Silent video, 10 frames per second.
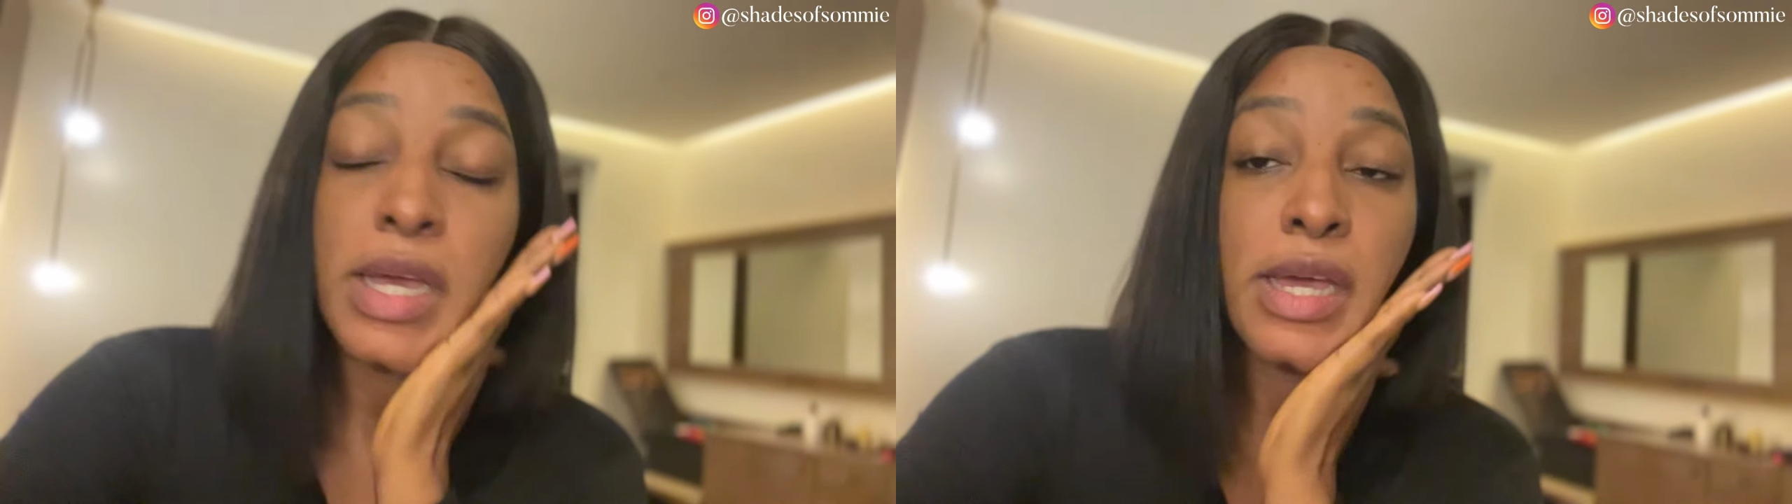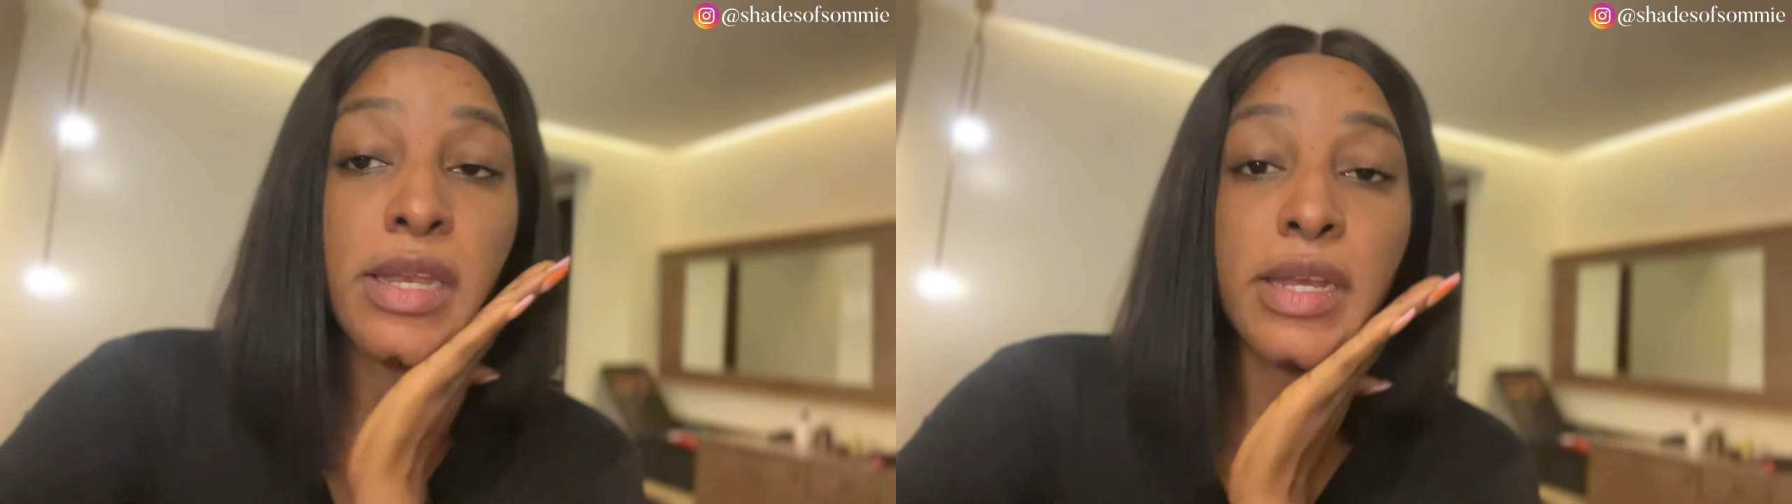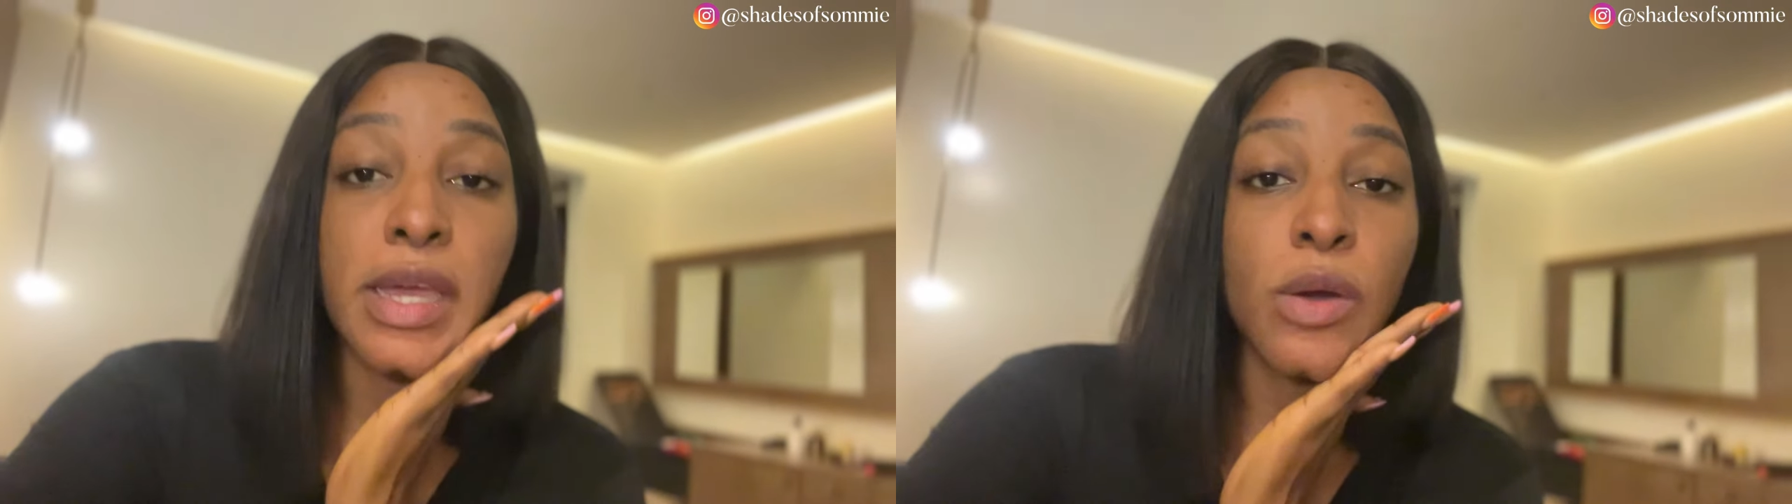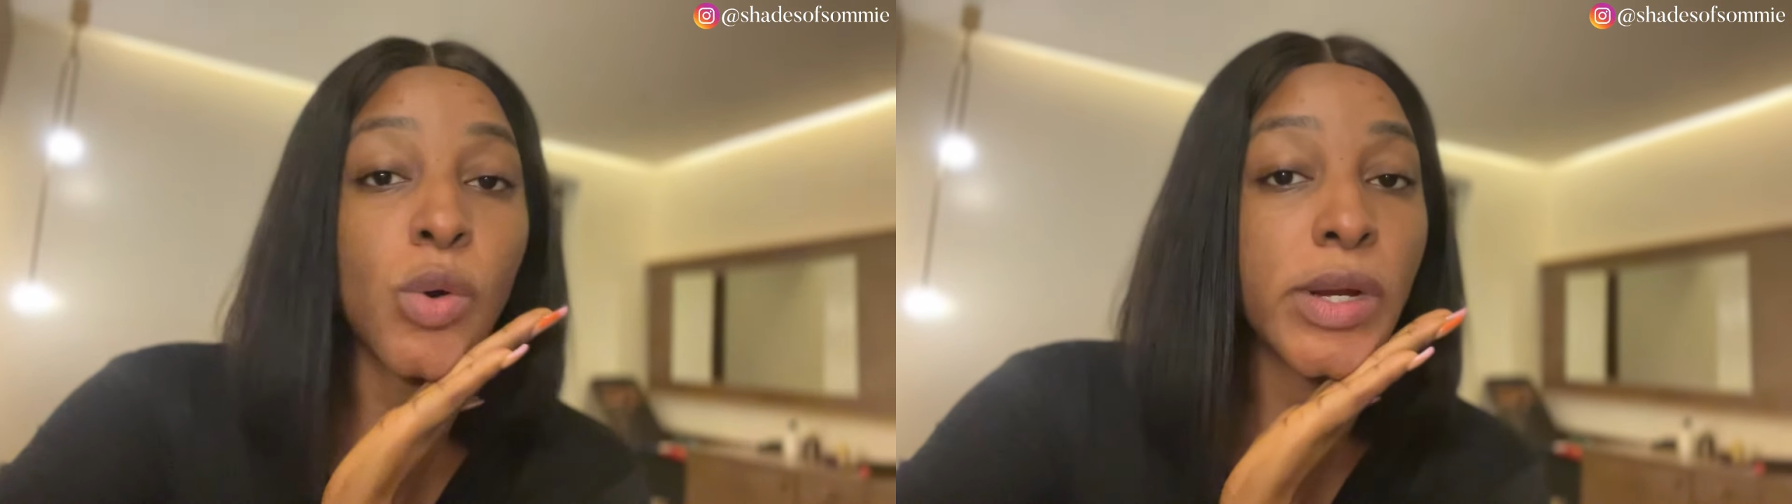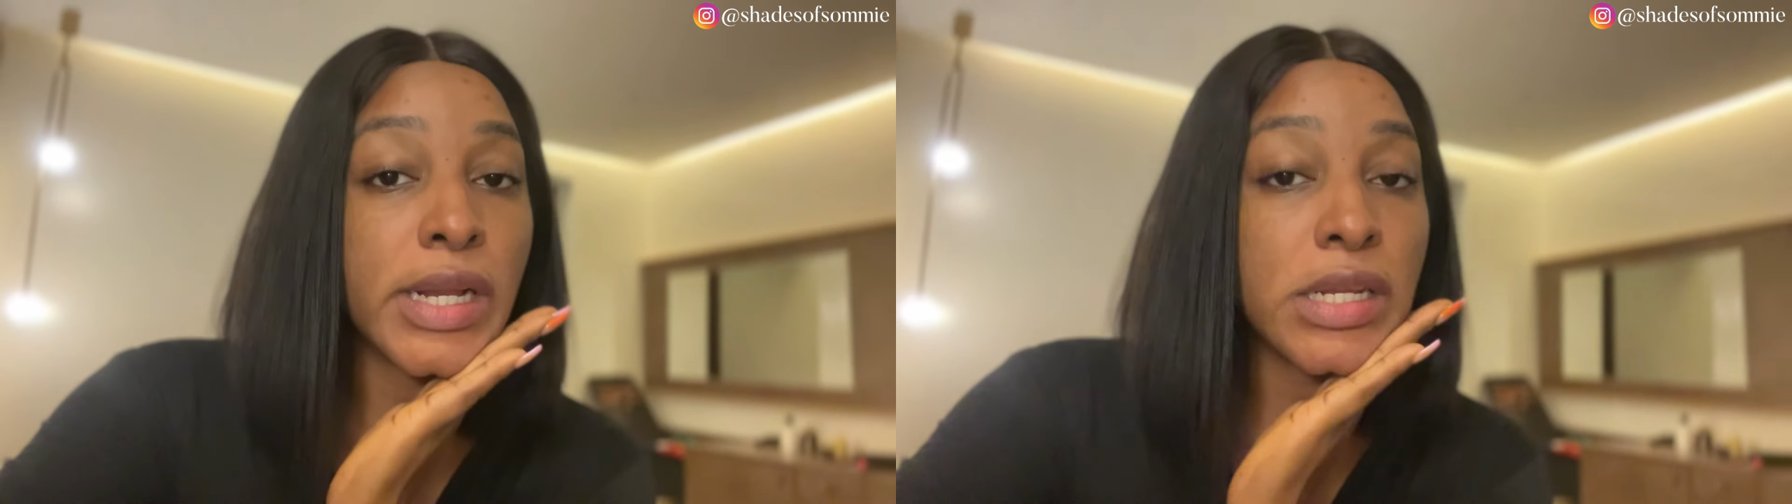and I
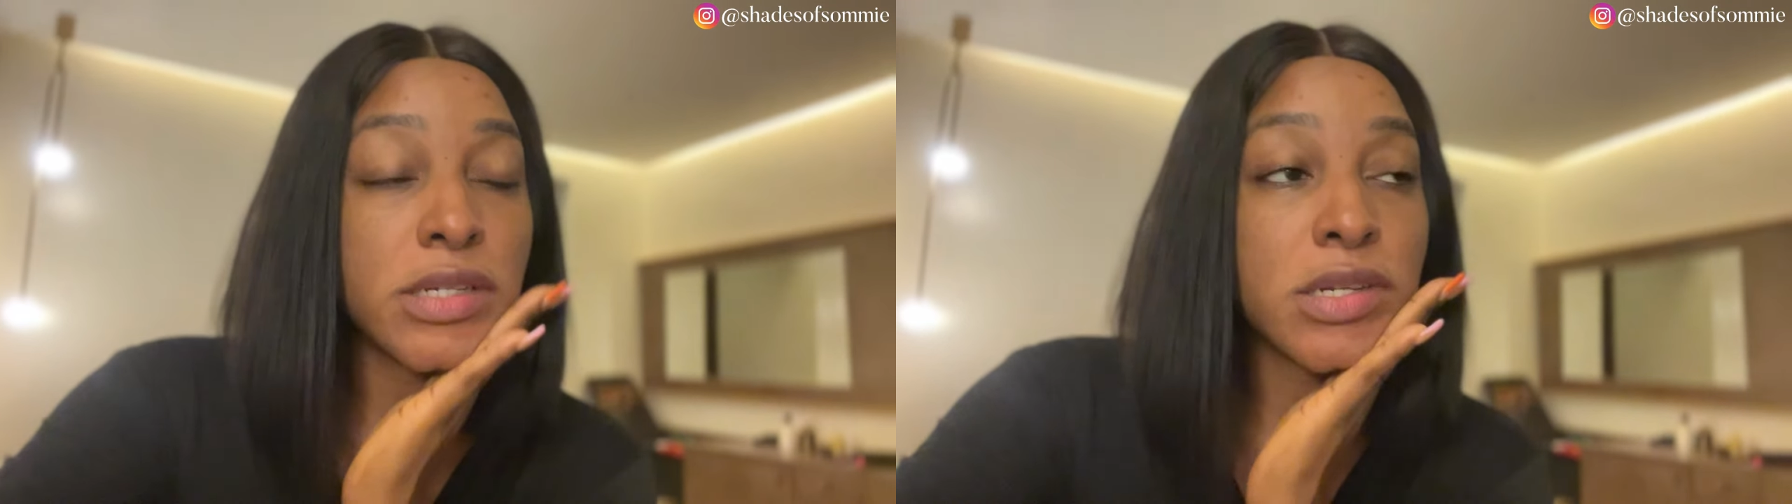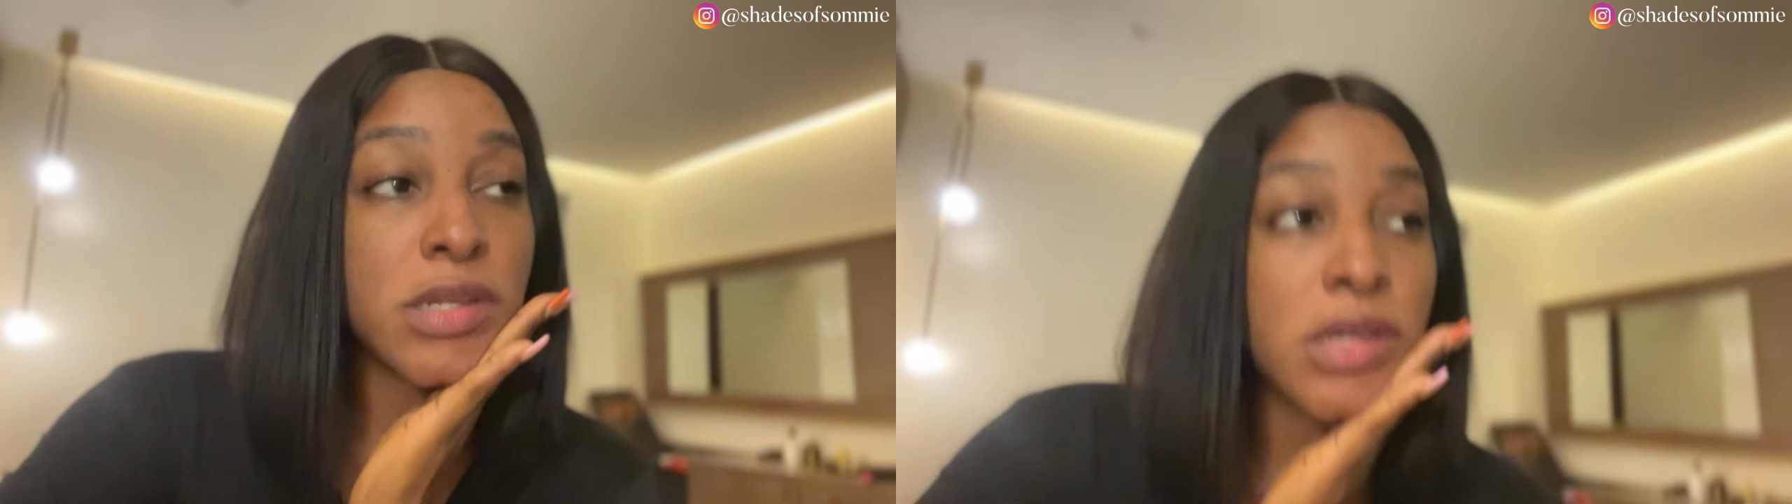ordered